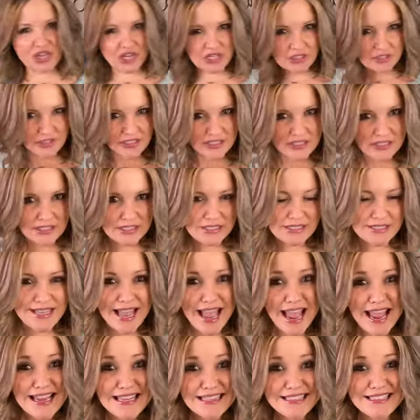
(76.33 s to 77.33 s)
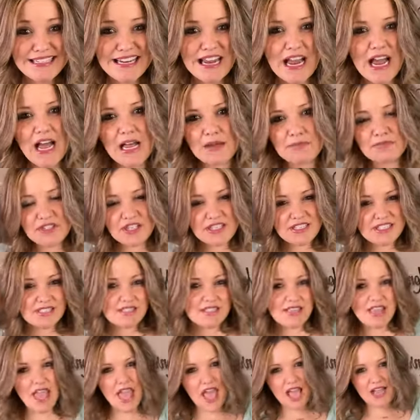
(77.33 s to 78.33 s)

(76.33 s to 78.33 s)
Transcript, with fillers: generously sized. Um, so this is the